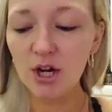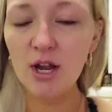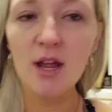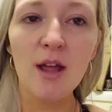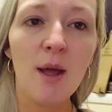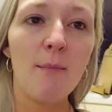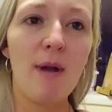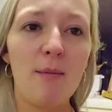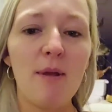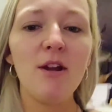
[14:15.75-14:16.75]

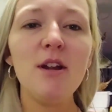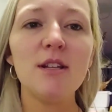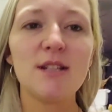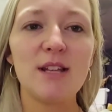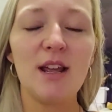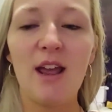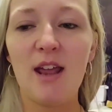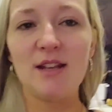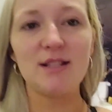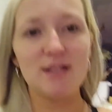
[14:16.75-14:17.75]
My parents
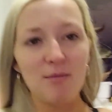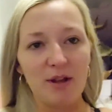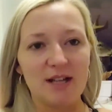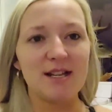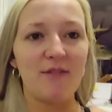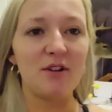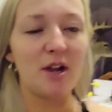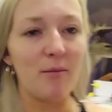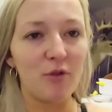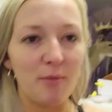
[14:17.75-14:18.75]
and siblings have to
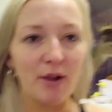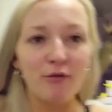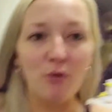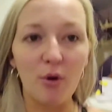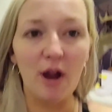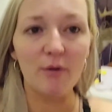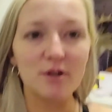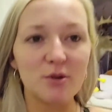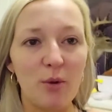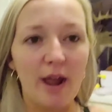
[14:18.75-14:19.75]
come from like 4
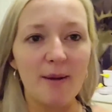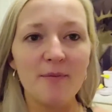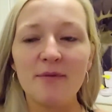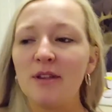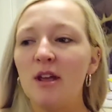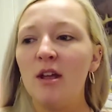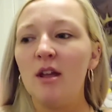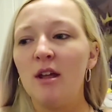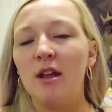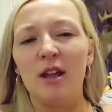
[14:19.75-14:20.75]
hours away
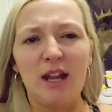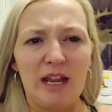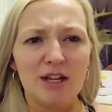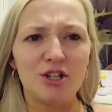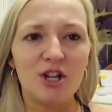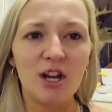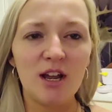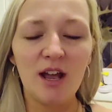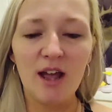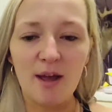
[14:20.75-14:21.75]
ish,
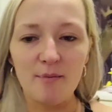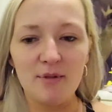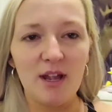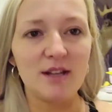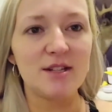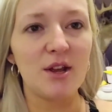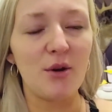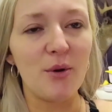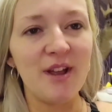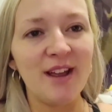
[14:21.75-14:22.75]
and
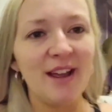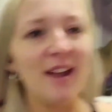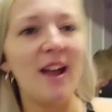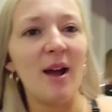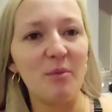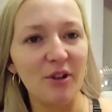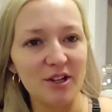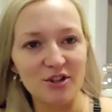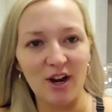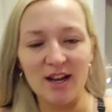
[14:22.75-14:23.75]
so I'm really
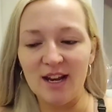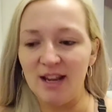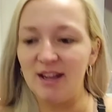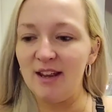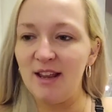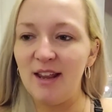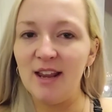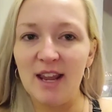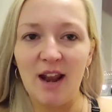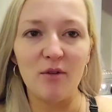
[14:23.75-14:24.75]
trying to
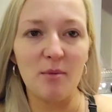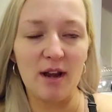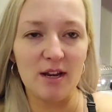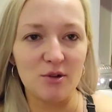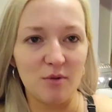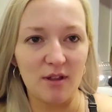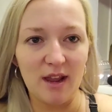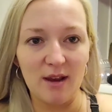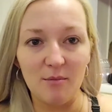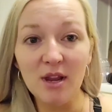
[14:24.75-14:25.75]
get everybody to where
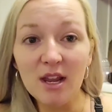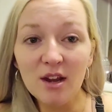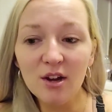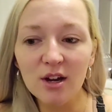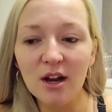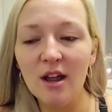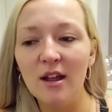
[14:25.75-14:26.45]
they could be here,